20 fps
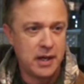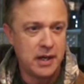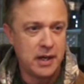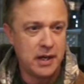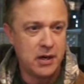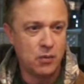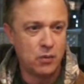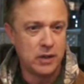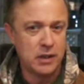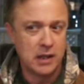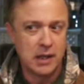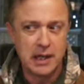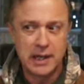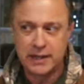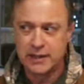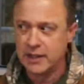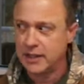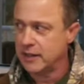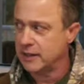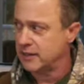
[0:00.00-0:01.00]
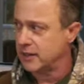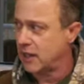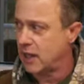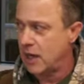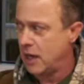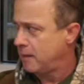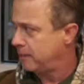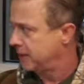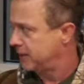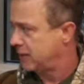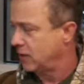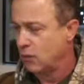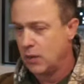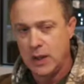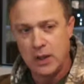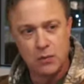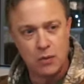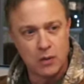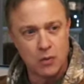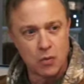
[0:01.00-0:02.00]
And it went like this, the opposite
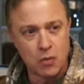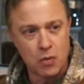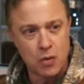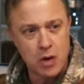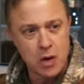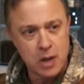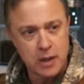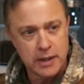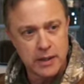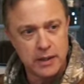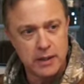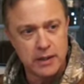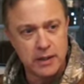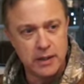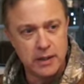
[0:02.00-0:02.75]
way we were walking.